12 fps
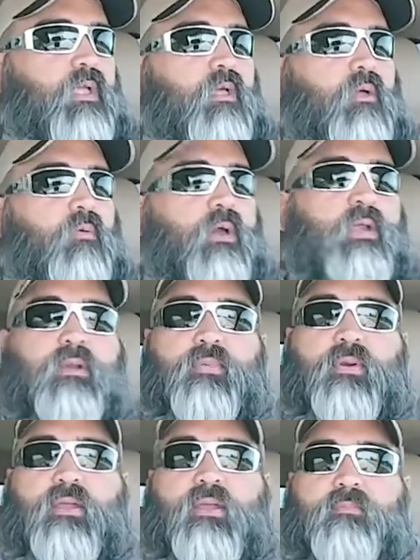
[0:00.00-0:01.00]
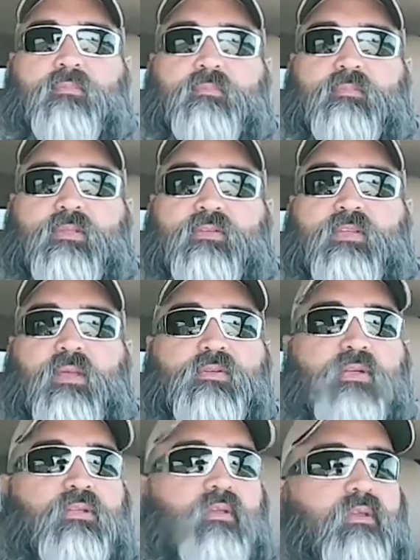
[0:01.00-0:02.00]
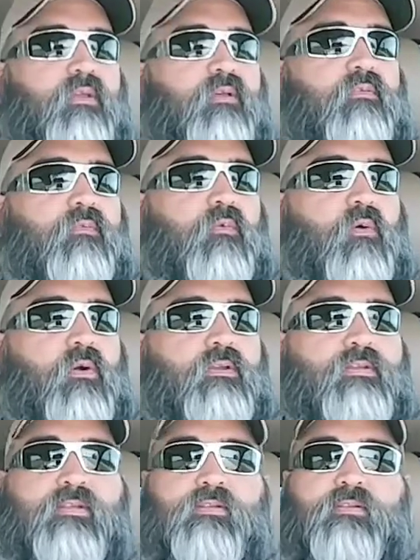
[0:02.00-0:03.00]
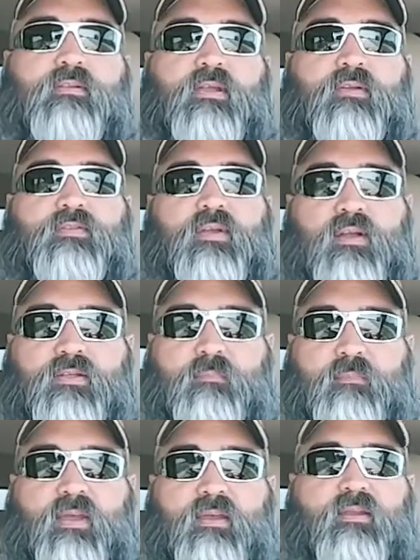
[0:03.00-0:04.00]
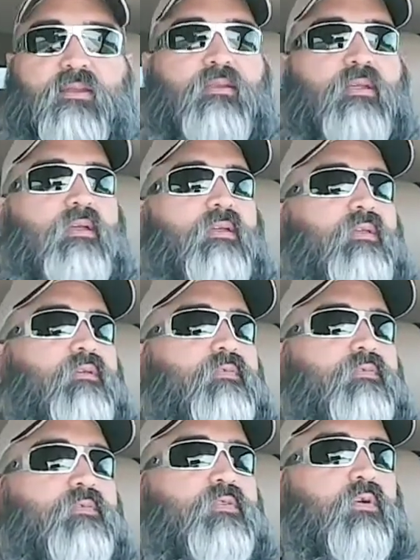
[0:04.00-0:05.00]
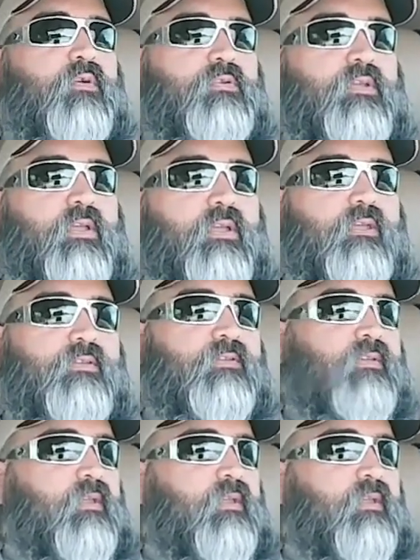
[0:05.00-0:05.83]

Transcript: wanted to bring up the subject of warranties. I've talked about it. I've told you guys,